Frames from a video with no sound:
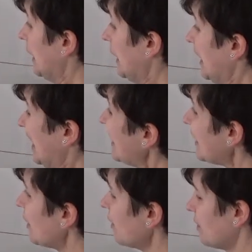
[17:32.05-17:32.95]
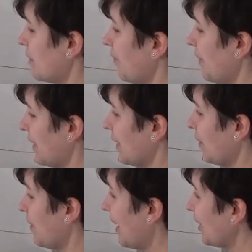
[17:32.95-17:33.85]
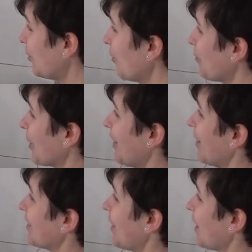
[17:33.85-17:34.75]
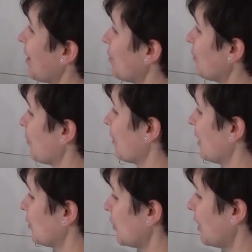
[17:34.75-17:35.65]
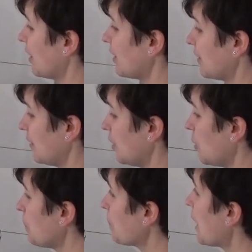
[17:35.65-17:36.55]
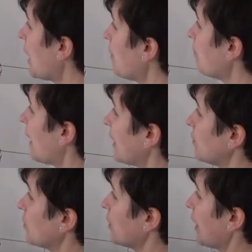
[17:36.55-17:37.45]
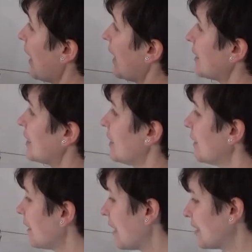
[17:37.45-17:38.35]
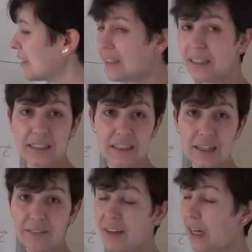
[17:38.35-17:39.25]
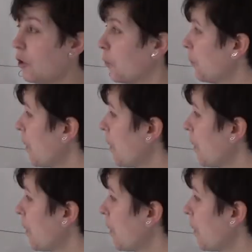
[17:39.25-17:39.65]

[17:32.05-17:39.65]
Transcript: here is the final value because I'm coming from here to here is 0 minus 18, that is the initial value.